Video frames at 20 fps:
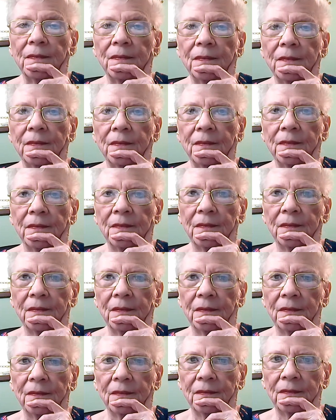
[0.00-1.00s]

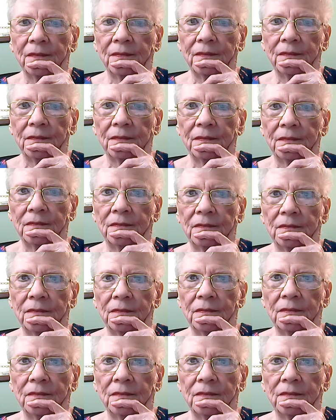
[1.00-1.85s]
[no speech]